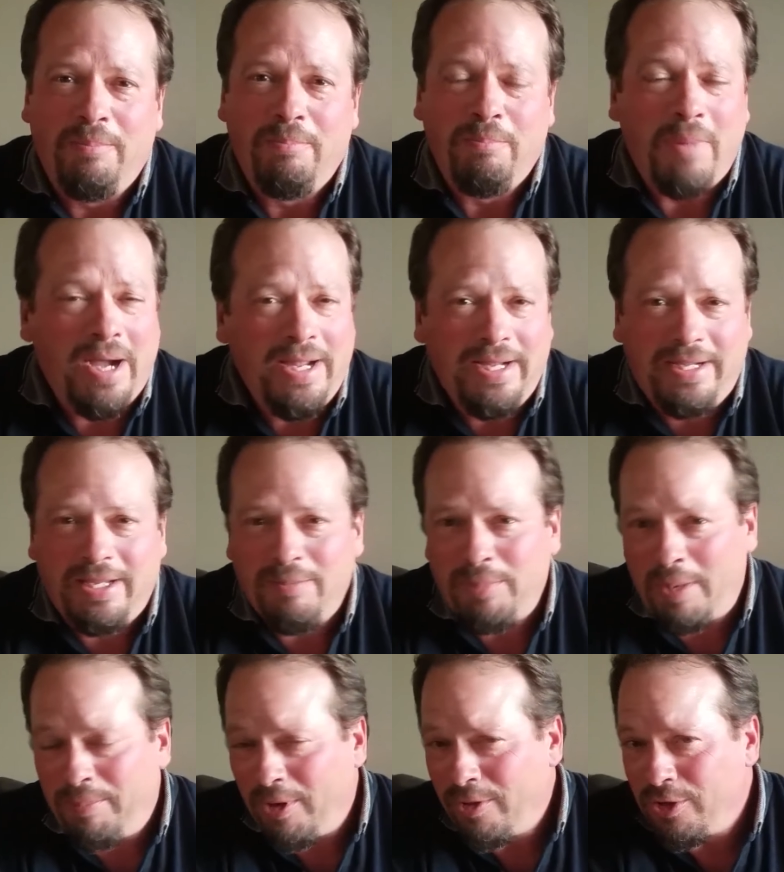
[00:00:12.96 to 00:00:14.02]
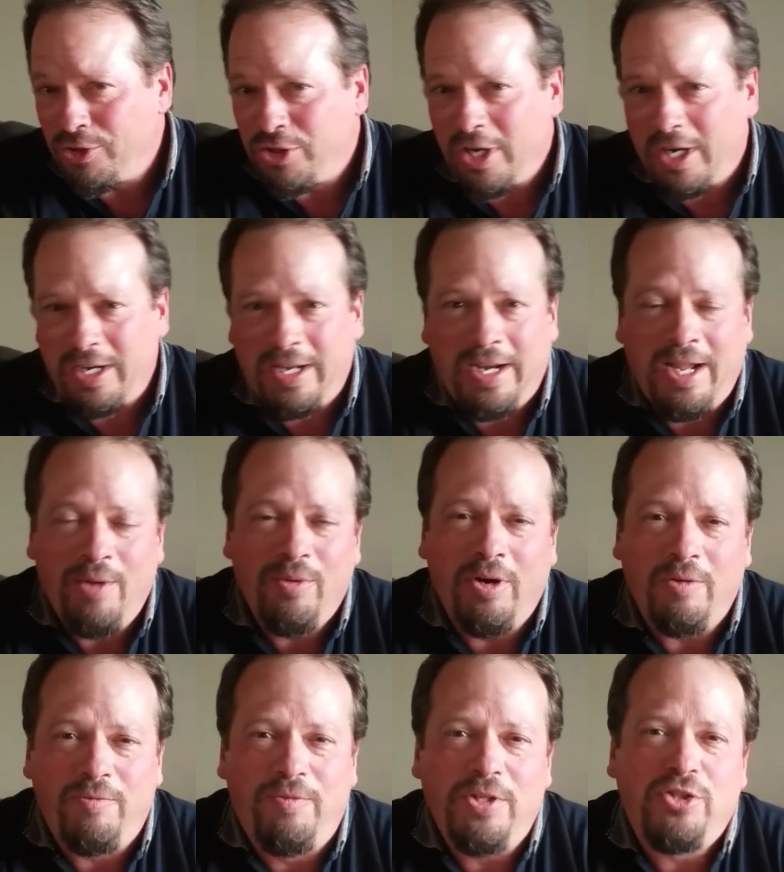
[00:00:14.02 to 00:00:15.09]
Mike and my brother Chuck and I were
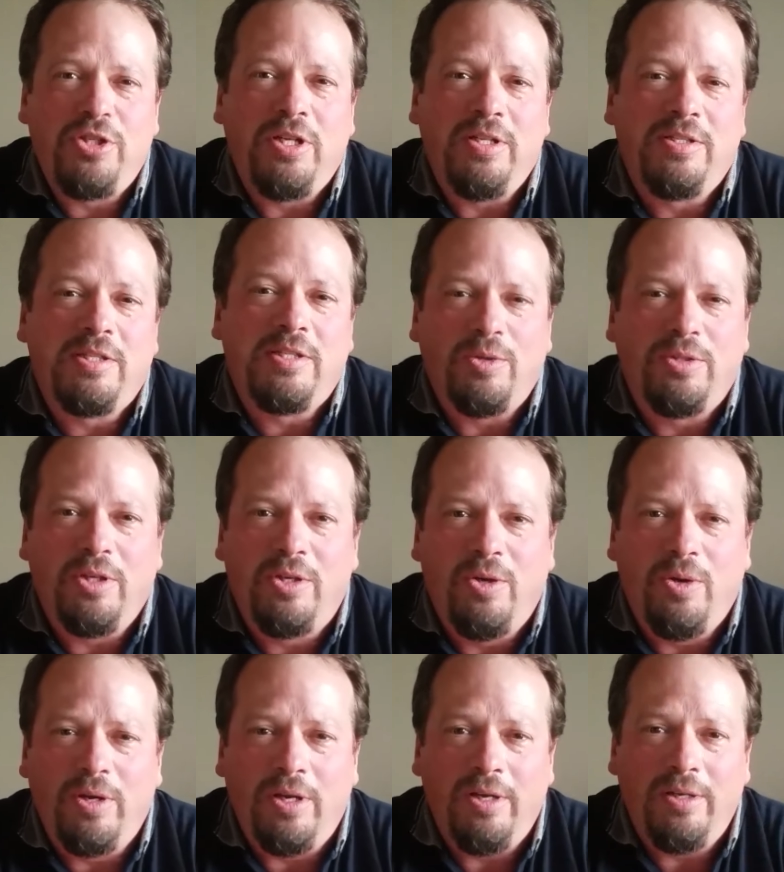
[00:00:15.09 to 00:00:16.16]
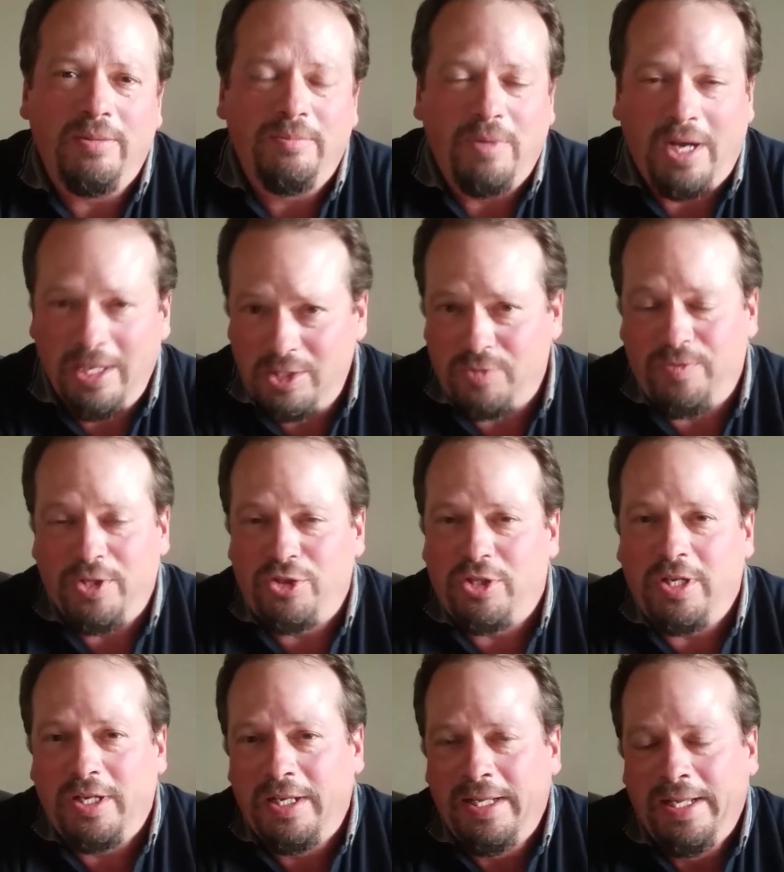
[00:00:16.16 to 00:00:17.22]
out fishing in South Dakota, ice
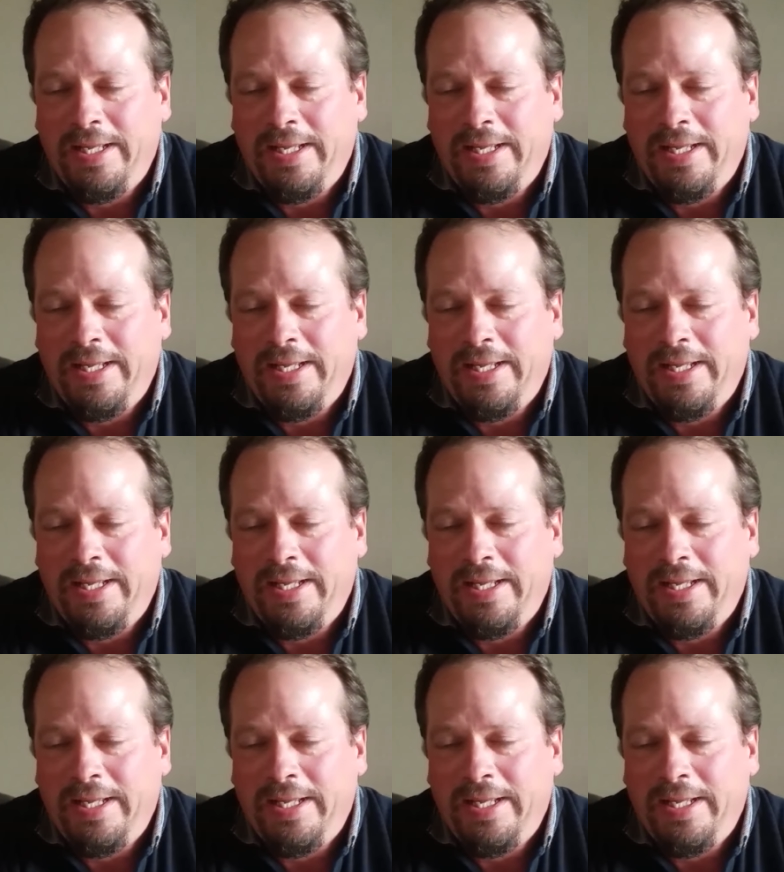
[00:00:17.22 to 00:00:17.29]
fishing,